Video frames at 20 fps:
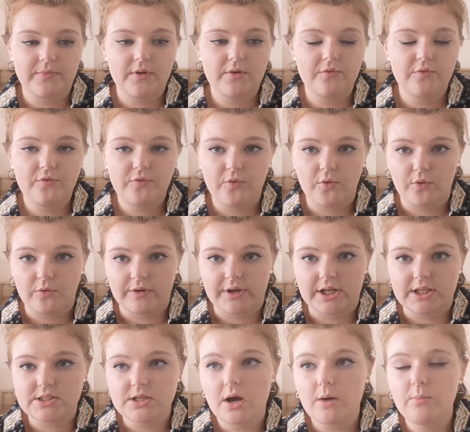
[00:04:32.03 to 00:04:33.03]
For
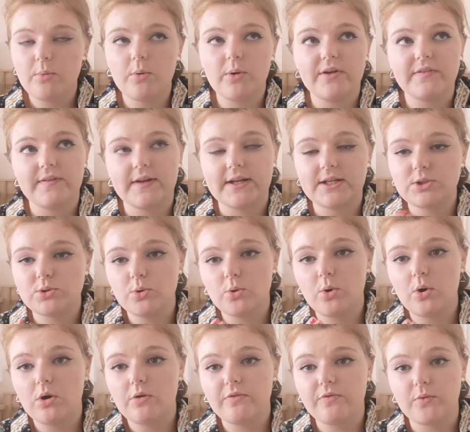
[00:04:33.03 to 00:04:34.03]
example, if a
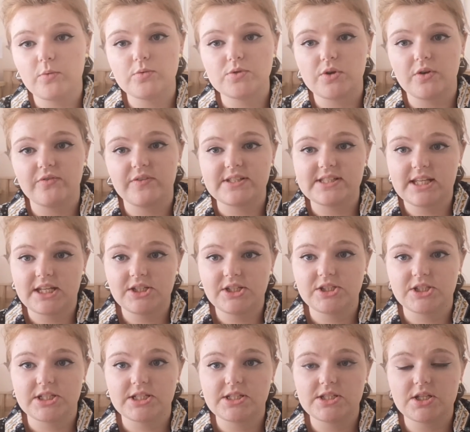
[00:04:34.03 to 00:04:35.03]
door falls off its
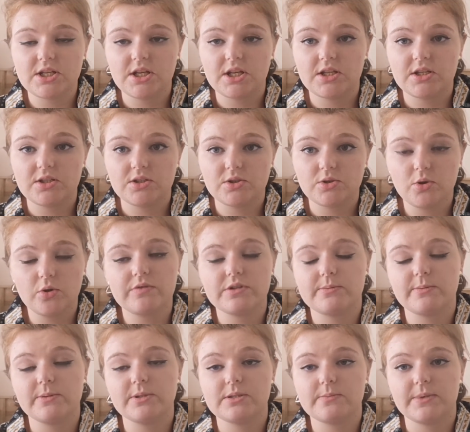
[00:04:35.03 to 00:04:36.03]
hinges, it is your
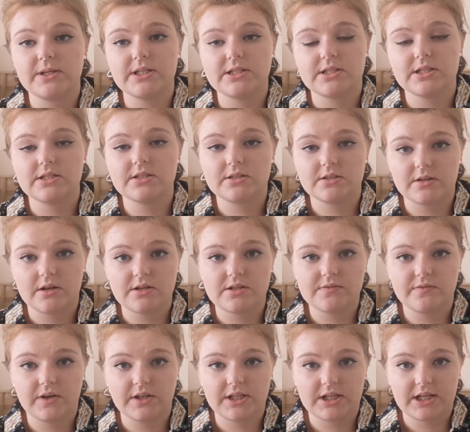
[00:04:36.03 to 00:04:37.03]
responsibility to
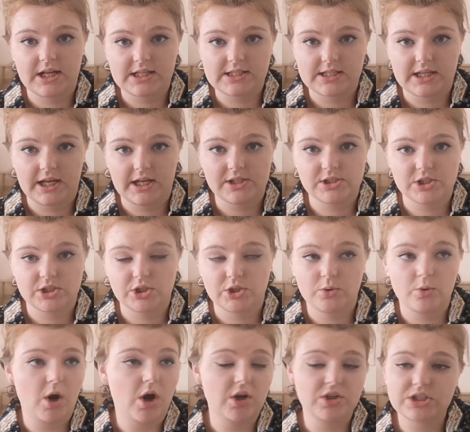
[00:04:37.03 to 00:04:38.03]
notify the letting agent. You
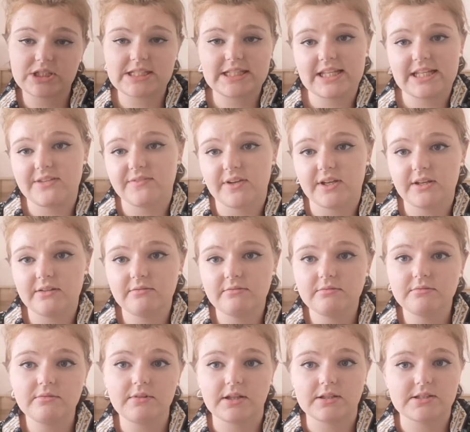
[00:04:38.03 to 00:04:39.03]
can't just leave it
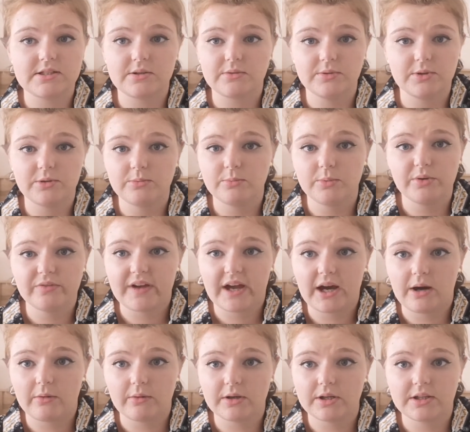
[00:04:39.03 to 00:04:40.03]
until you move
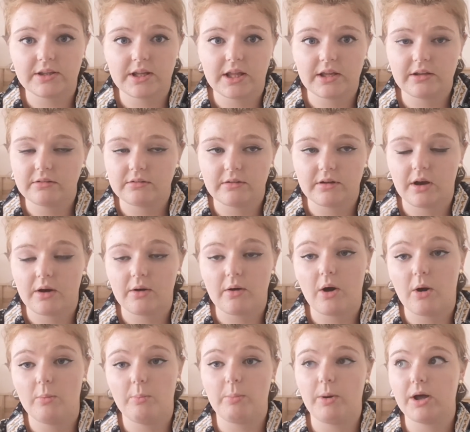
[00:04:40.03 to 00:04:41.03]
out and then go,
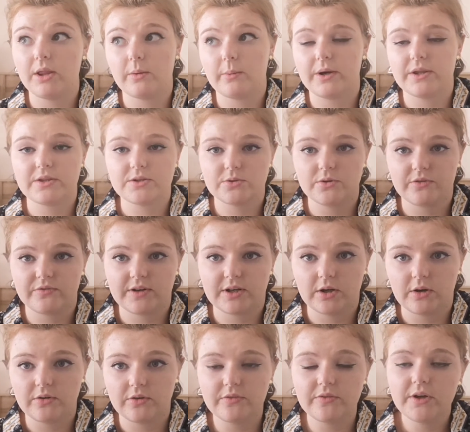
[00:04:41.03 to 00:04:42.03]
oh, by the way, the door fell
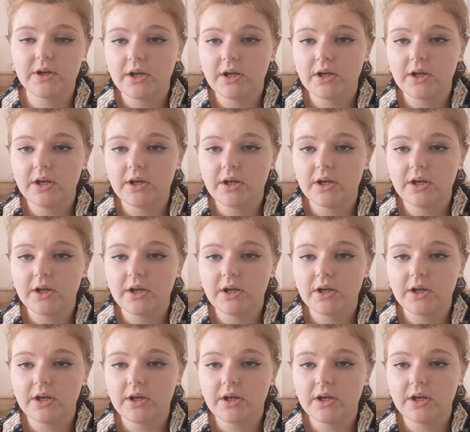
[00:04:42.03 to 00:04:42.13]
off.